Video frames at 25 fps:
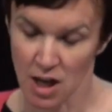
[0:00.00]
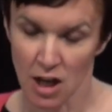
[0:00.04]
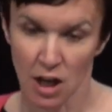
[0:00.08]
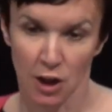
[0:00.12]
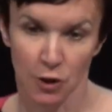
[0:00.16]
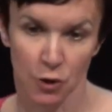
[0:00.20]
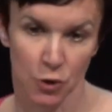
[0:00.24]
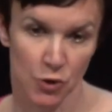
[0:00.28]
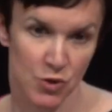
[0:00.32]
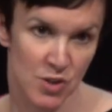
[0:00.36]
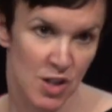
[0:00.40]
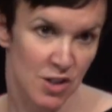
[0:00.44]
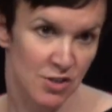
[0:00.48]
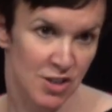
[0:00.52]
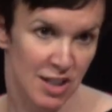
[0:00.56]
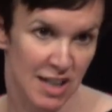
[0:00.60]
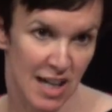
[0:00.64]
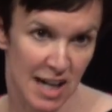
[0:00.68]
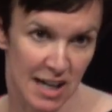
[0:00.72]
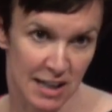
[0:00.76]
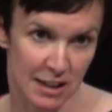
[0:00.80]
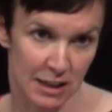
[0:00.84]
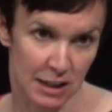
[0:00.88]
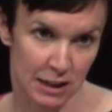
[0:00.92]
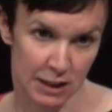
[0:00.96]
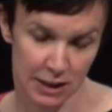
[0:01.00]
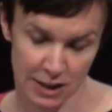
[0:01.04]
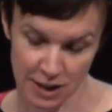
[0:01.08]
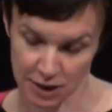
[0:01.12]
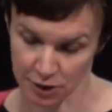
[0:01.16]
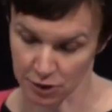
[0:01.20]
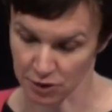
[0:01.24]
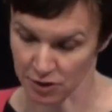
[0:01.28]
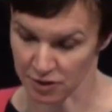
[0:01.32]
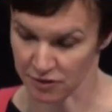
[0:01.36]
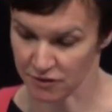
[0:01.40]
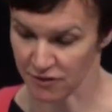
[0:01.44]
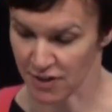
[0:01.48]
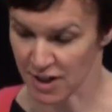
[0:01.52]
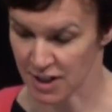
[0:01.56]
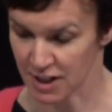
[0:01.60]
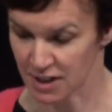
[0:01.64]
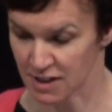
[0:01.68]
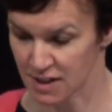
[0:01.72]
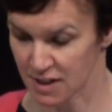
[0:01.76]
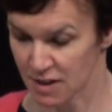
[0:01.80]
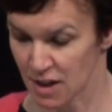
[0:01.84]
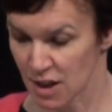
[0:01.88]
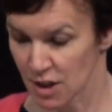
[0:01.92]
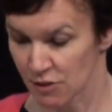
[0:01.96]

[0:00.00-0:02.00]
and also to guide clinical advice